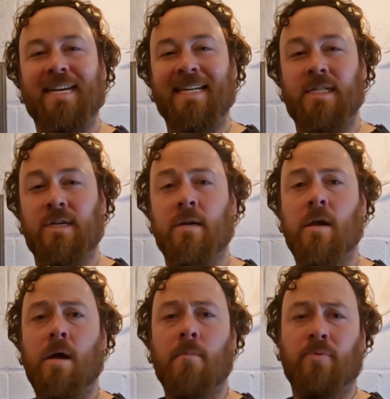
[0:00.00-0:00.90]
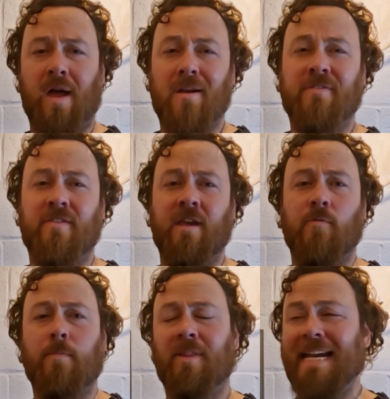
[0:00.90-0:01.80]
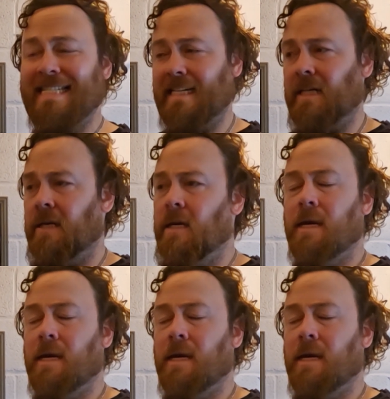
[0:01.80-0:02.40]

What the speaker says: engine products that they're replacing.